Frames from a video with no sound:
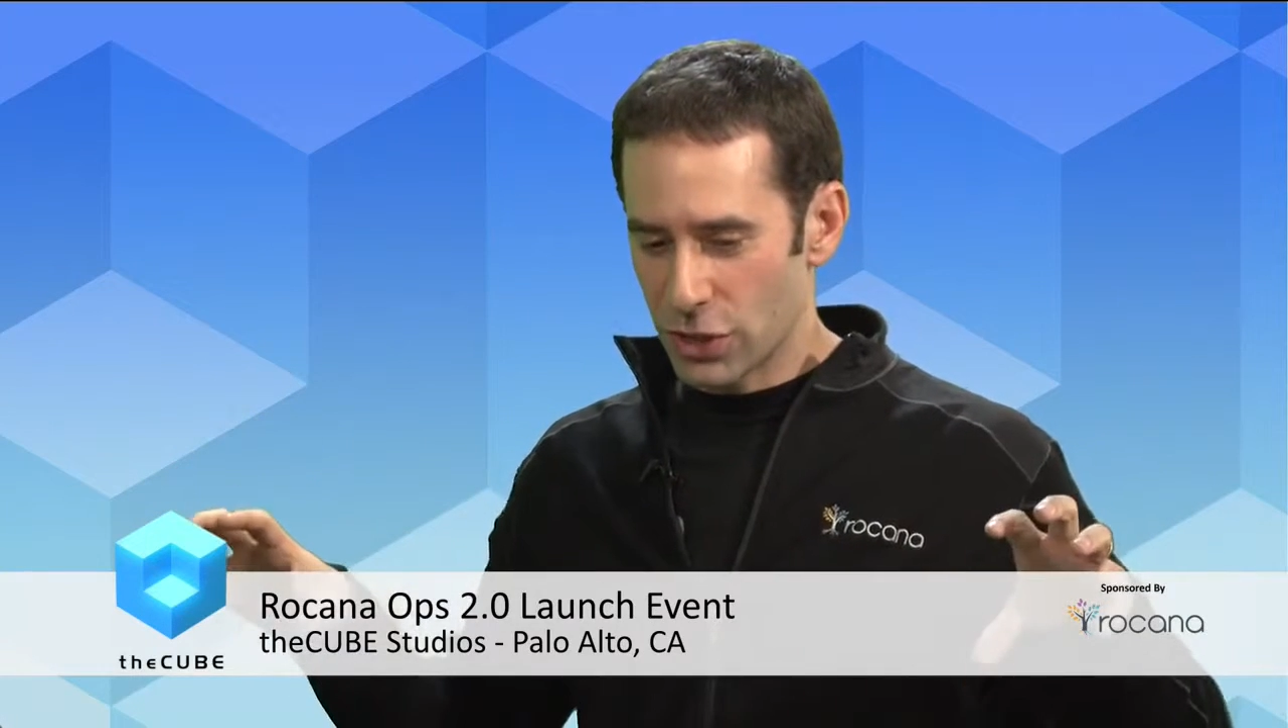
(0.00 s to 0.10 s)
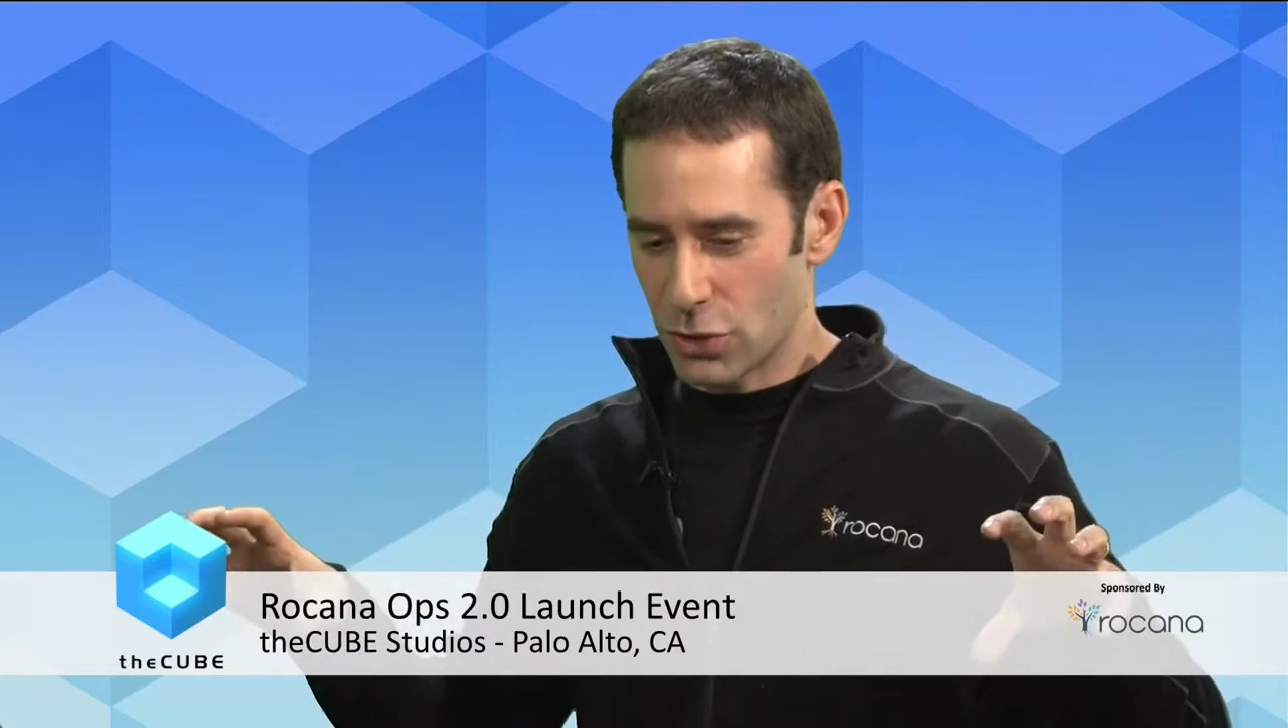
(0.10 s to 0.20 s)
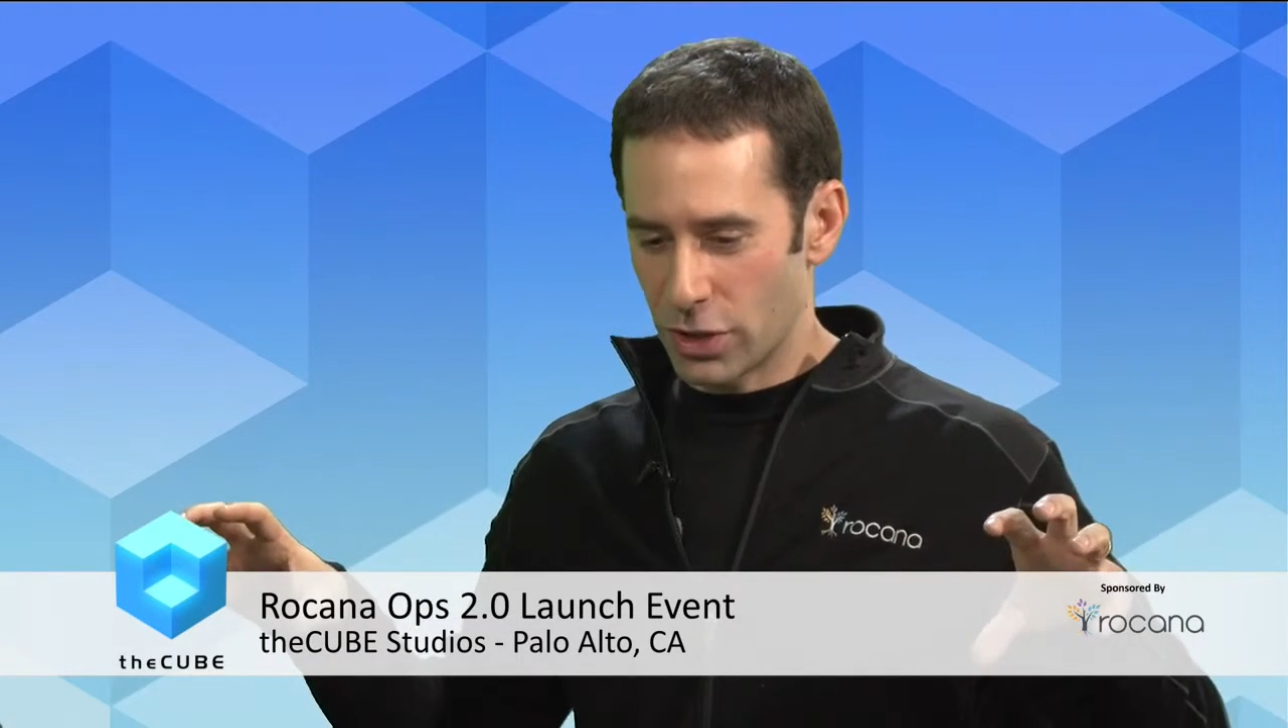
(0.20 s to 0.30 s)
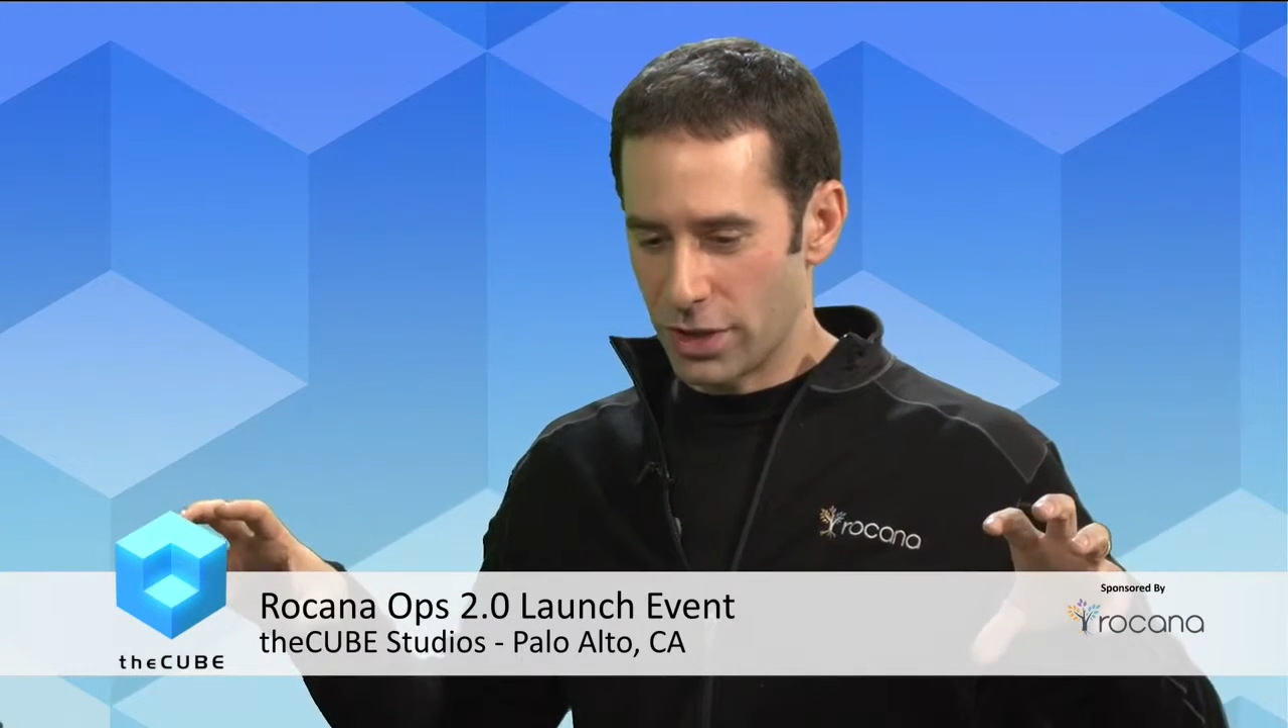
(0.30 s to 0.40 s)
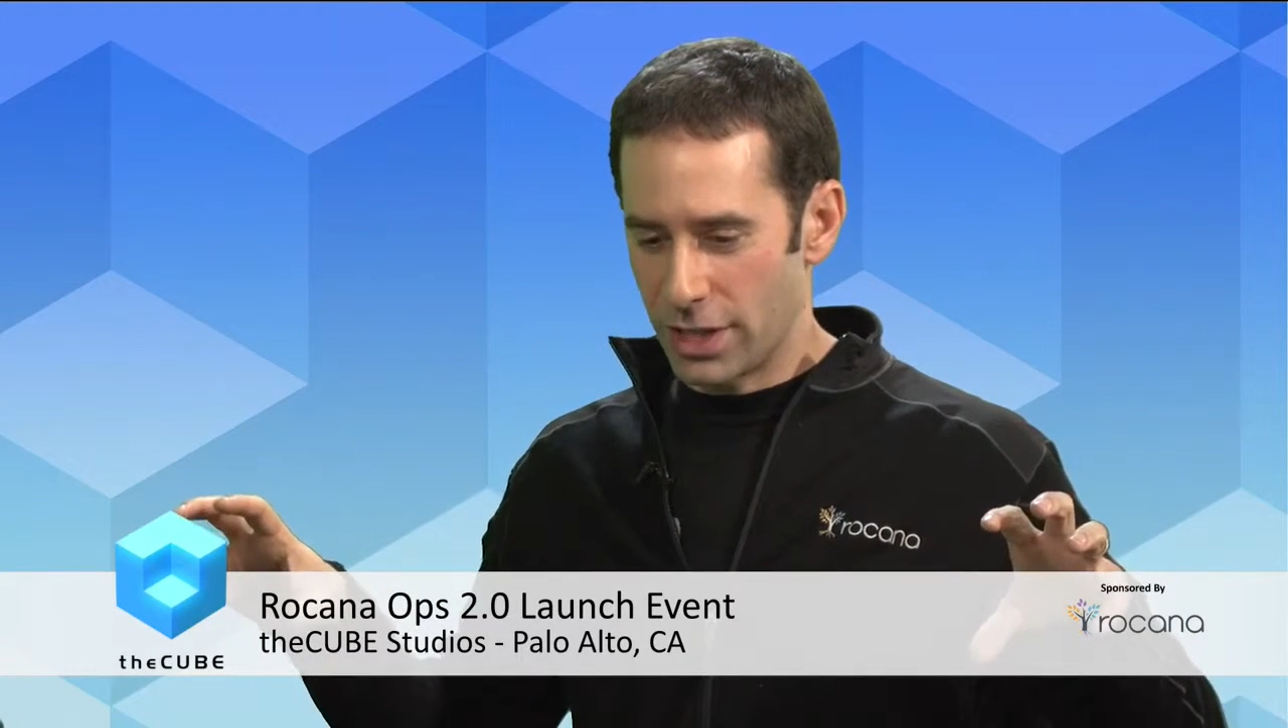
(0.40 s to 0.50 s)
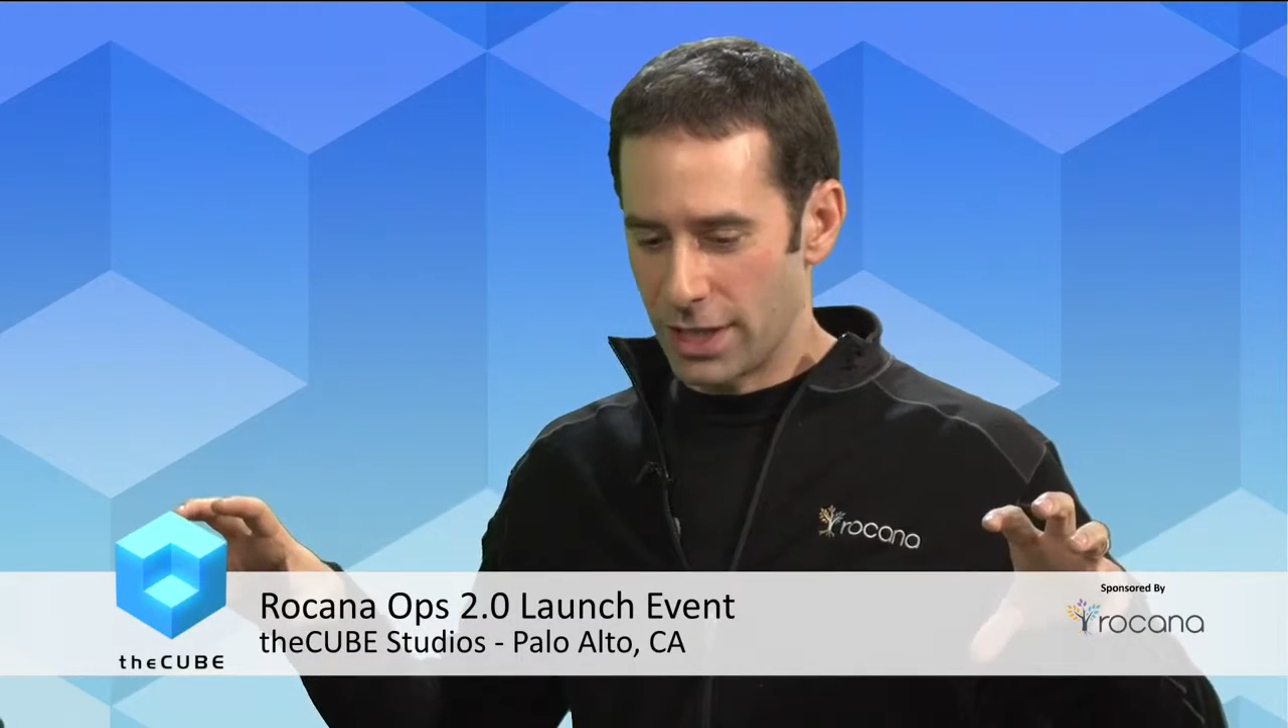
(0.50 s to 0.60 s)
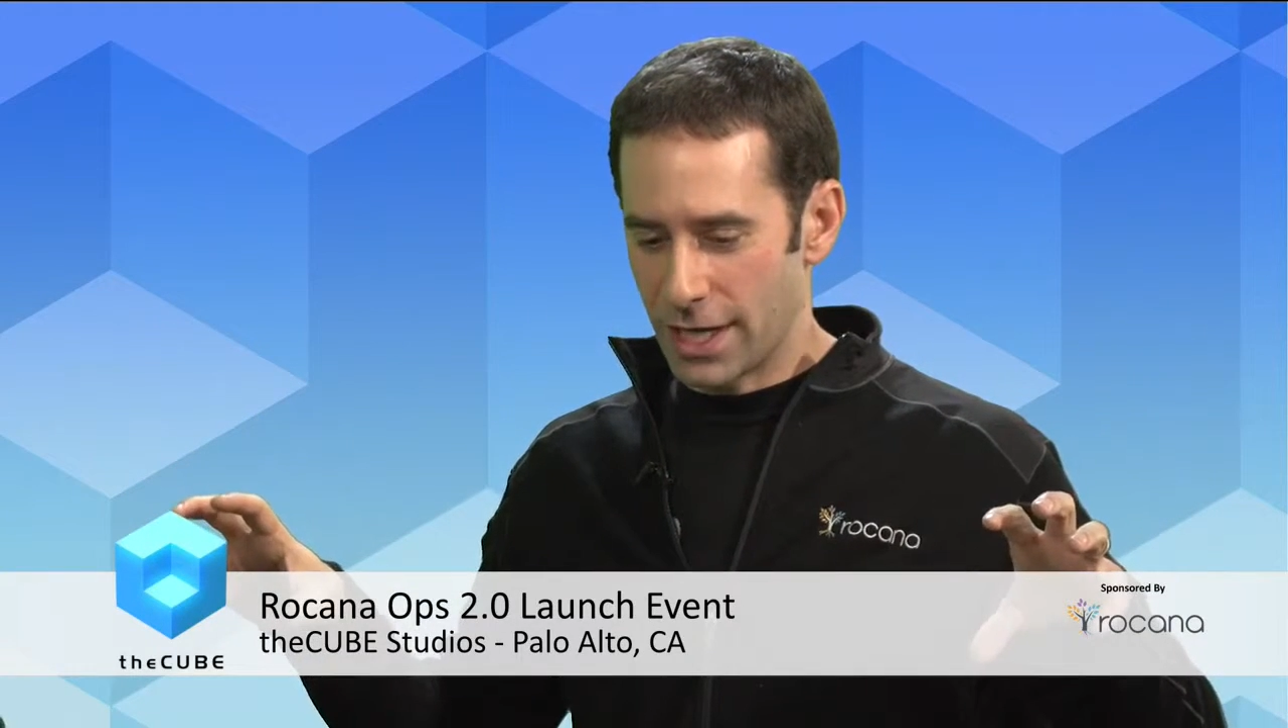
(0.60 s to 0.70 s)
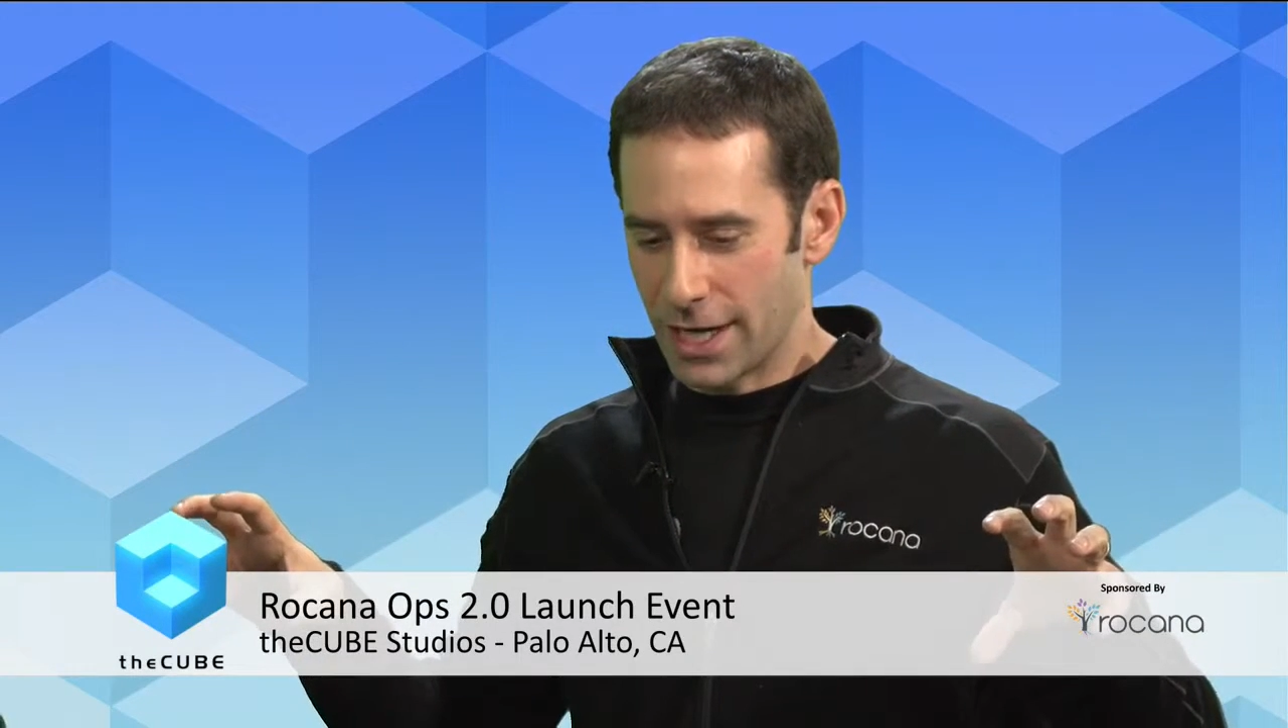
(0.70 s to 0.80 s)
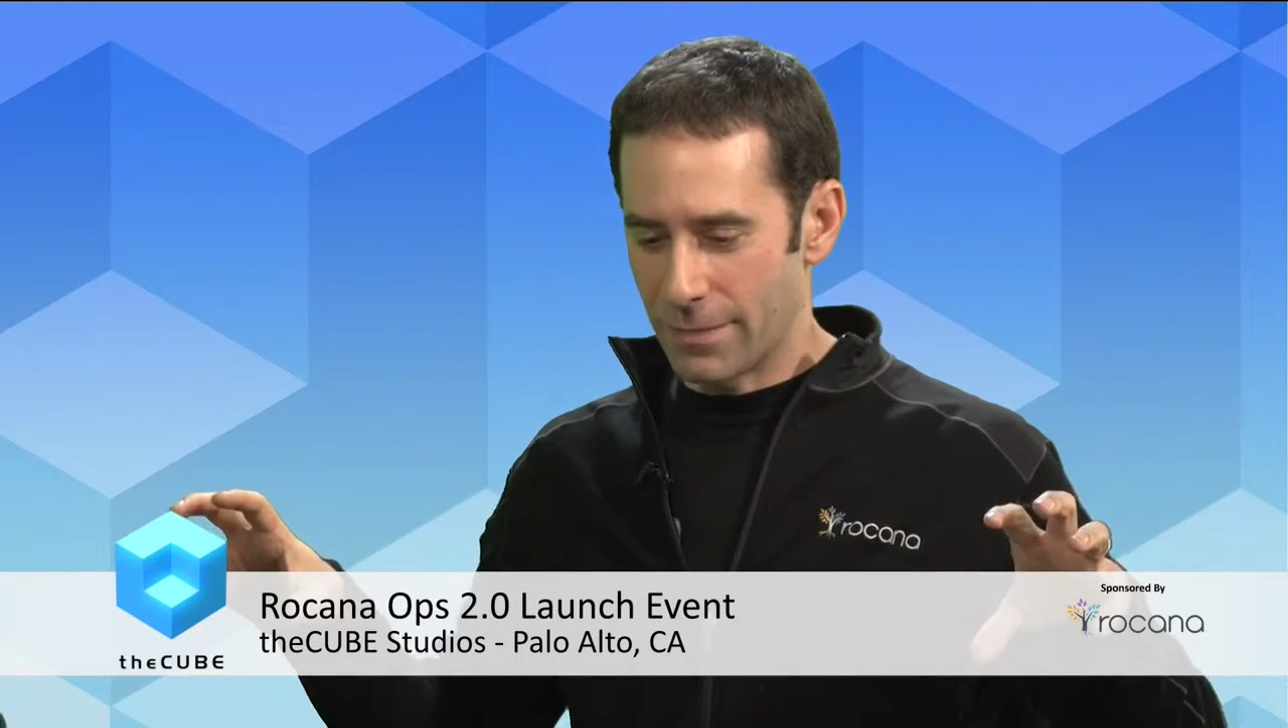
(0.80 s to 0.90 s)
as sort of the